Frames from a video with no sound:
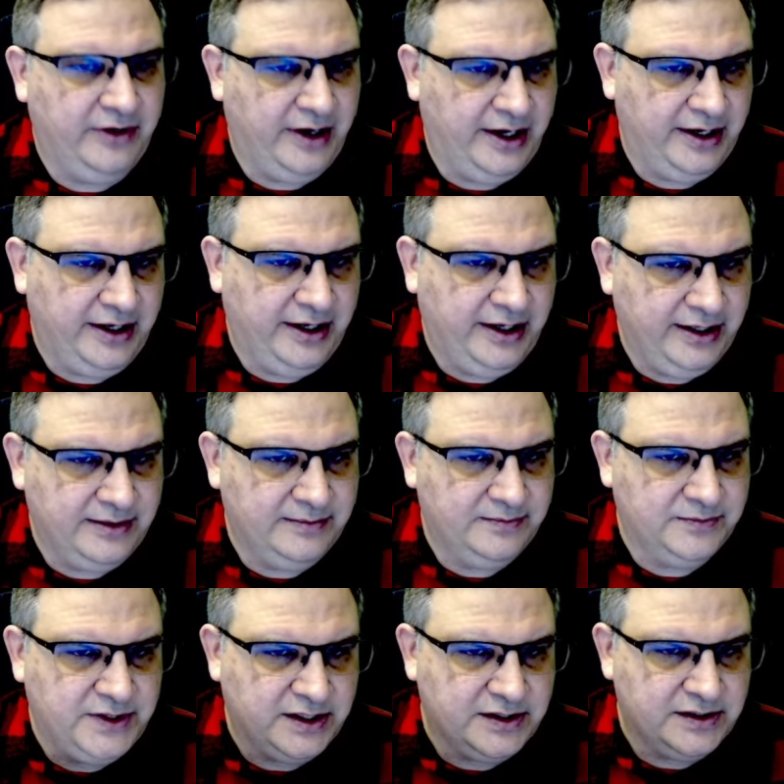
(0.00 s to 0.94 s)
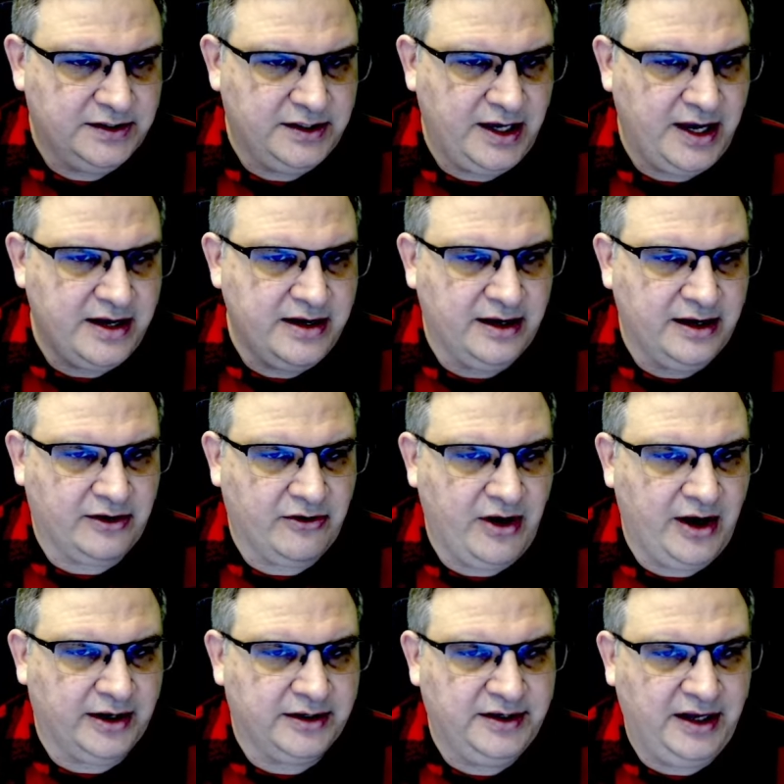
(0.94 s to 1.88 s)
On a hit, it takes D8
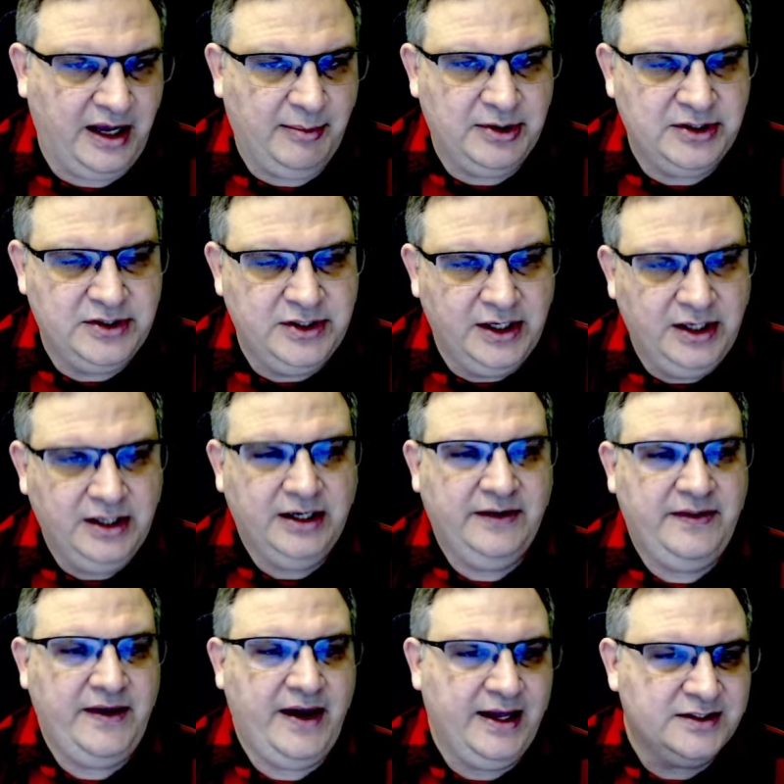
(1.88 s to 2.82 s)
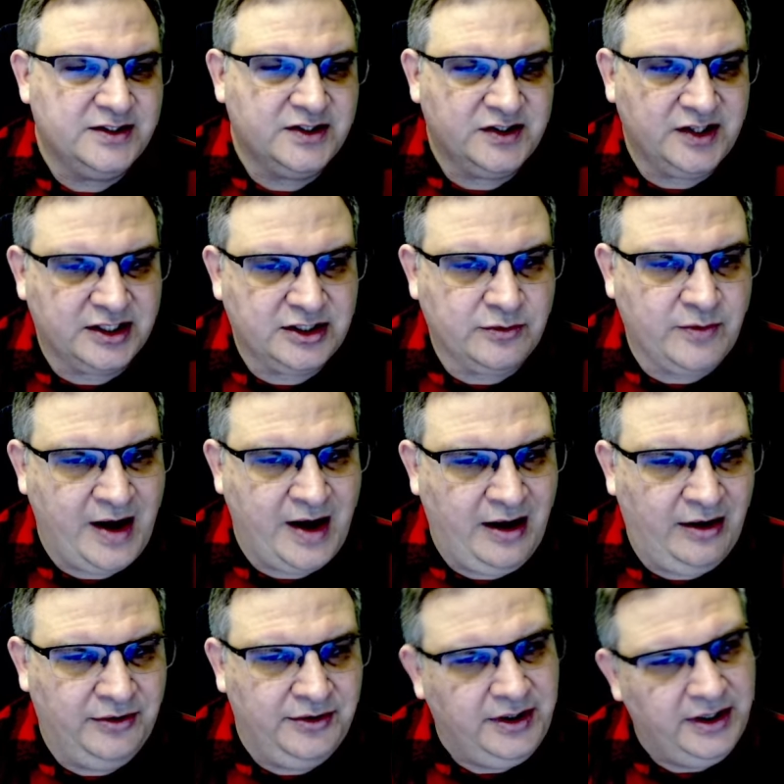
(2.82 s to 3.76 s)
necrotic damage, and the hand sticks
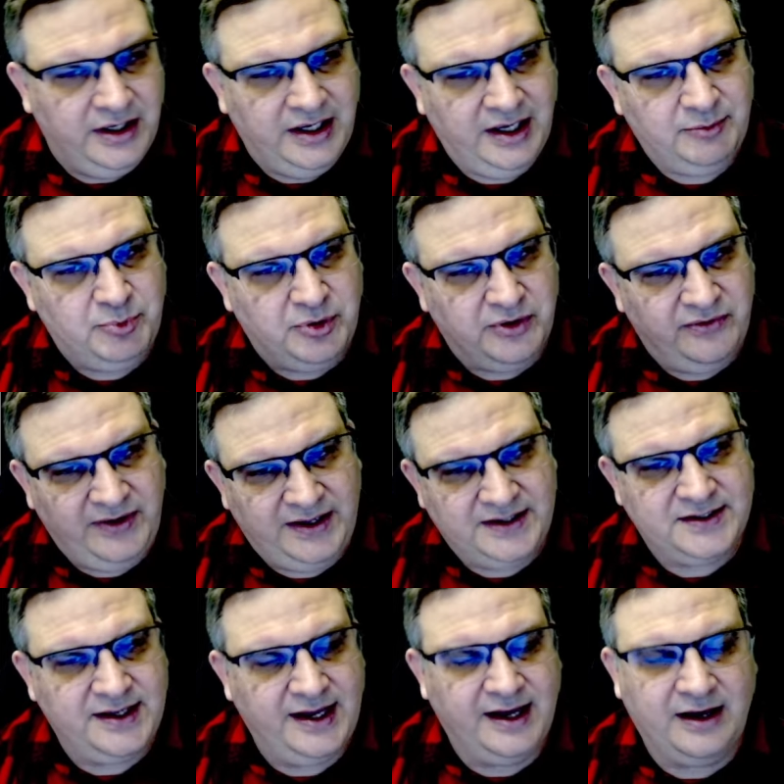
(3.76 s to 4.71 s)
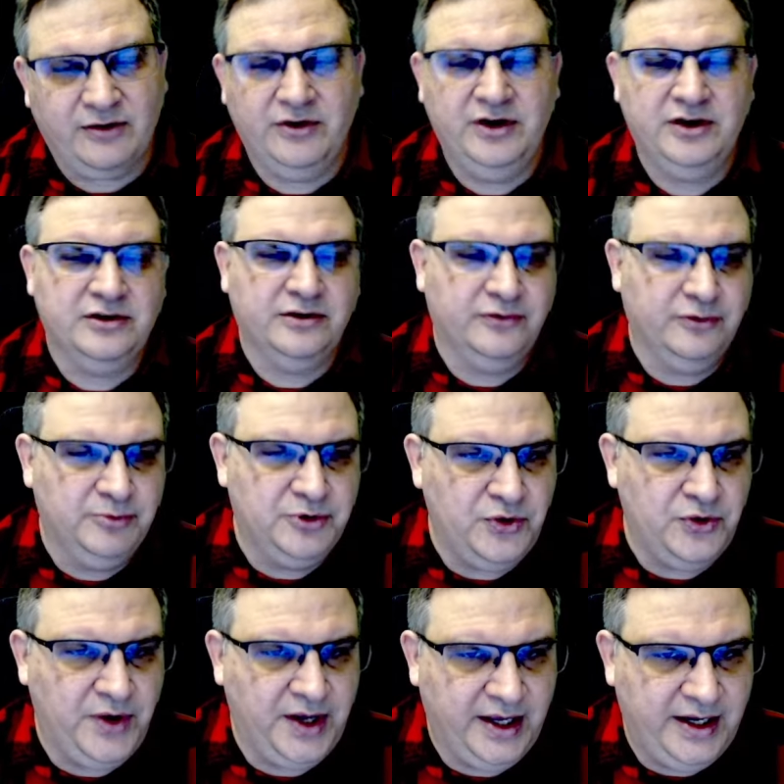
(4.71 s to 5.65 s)
around and prevents that creature from
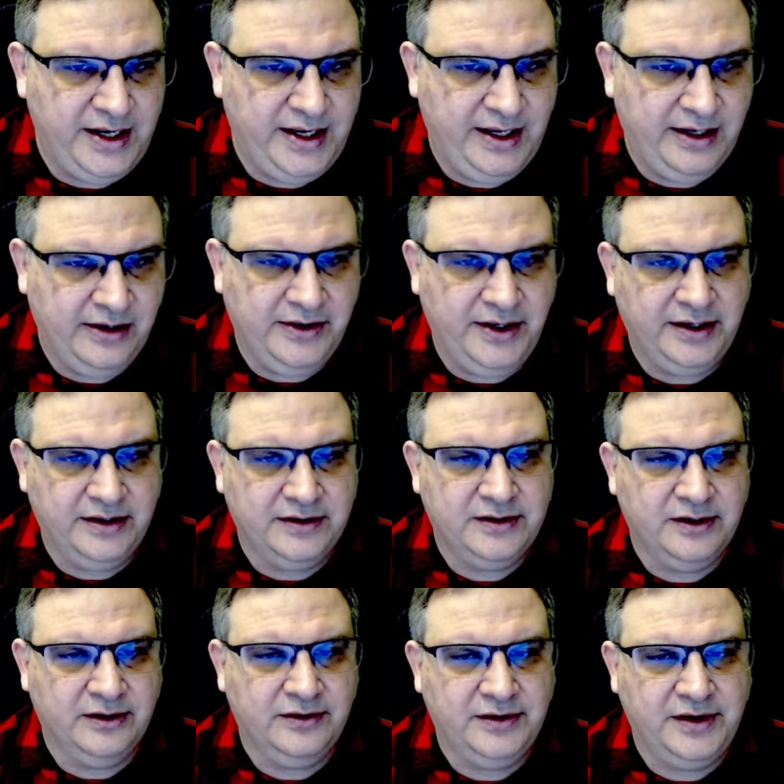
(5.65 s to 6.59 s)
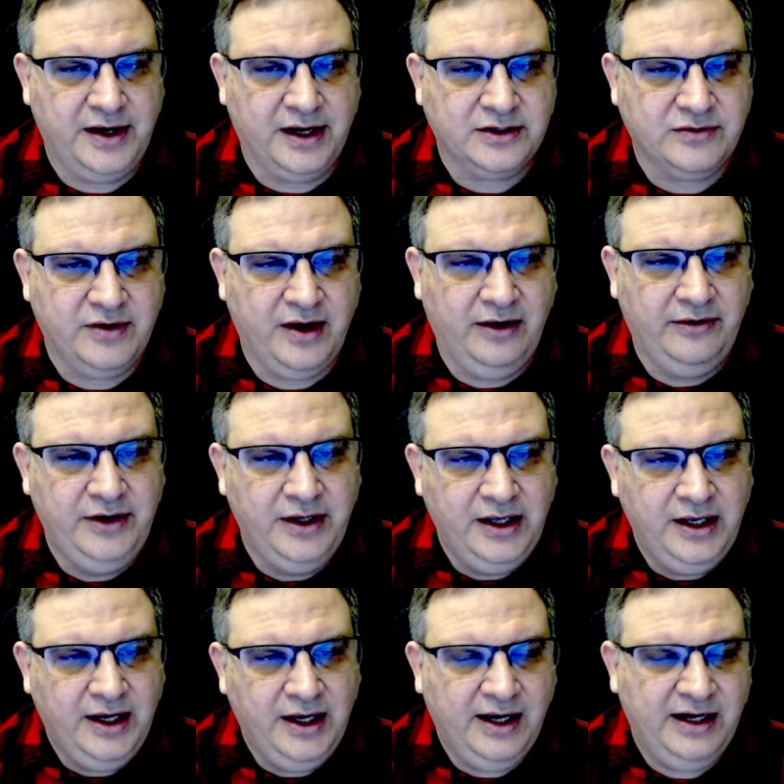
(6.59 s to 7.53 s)
doing any healing until the next round.
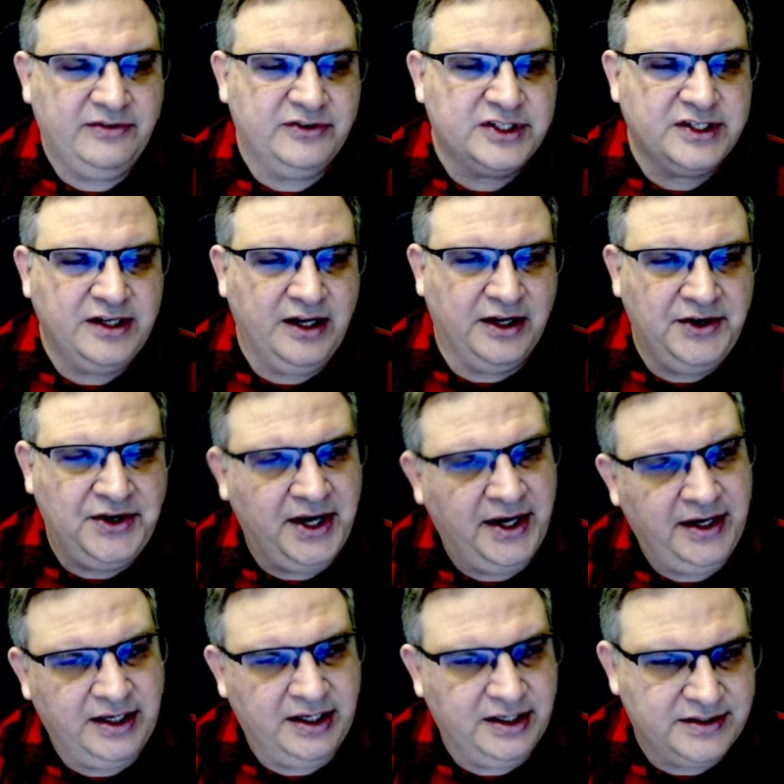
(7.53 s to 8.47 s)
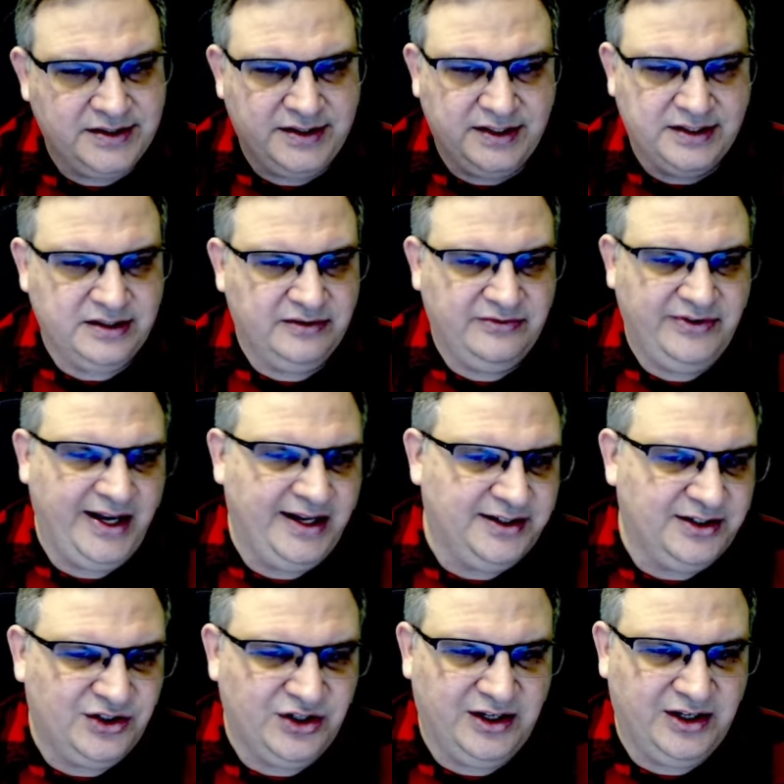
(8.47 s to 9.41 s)
And if it's an undead, it gets
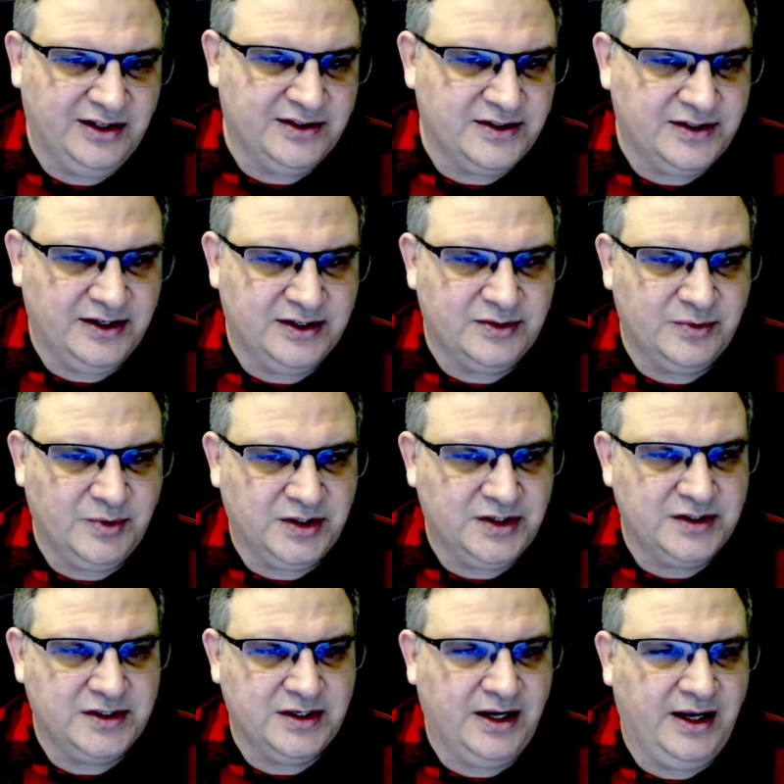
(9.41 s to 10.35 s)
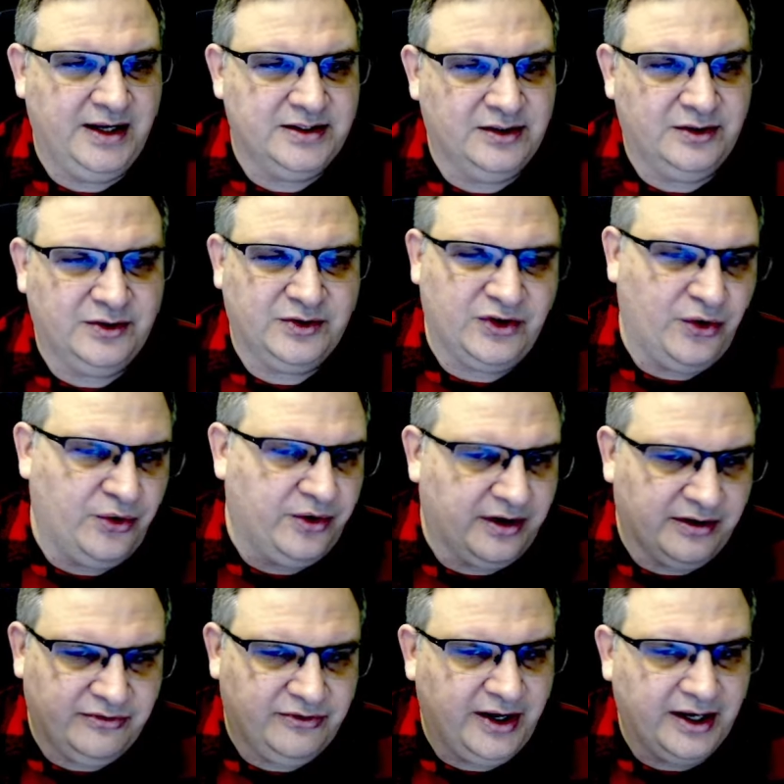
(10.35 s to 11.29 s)
disadvantage against us, which is a nice little token
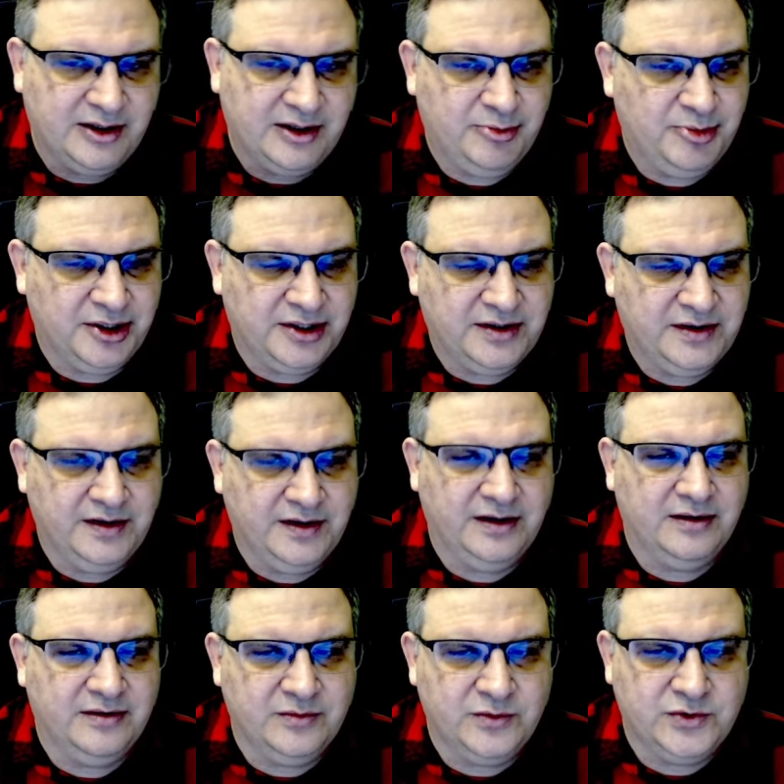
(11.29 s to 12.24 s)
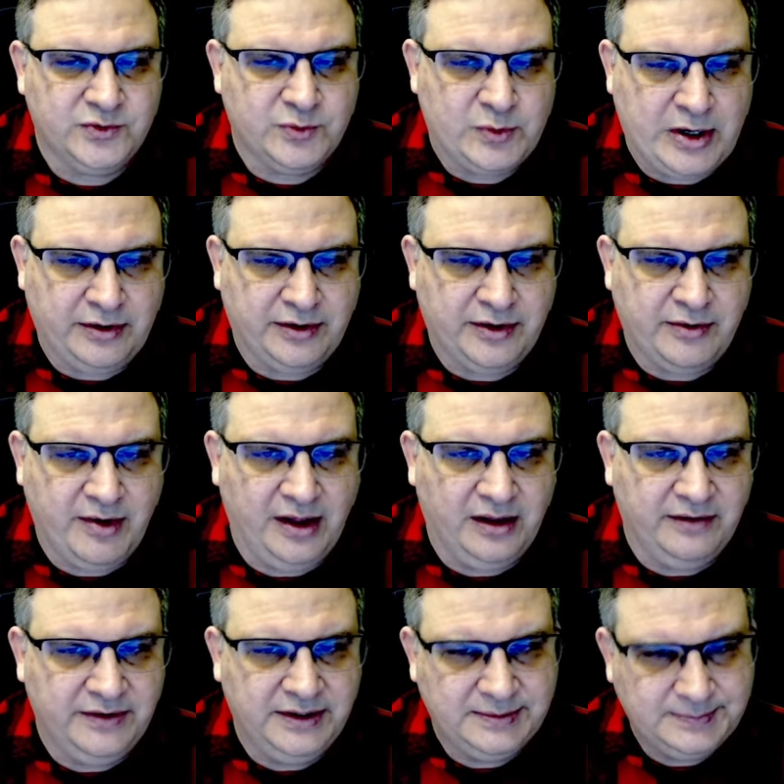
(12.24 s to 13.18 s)
effect, but it's rarely
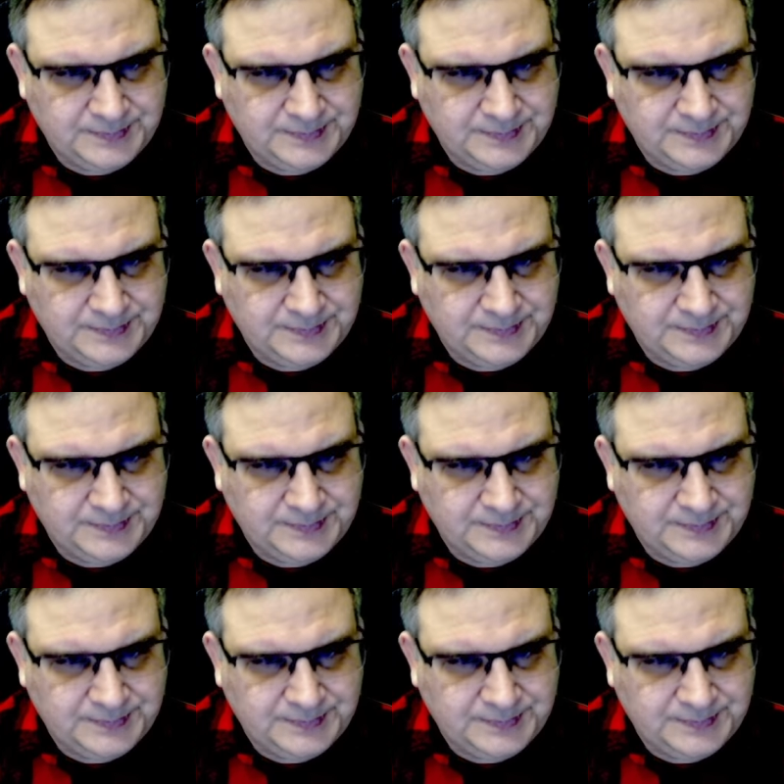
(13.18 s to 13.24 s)
relevant.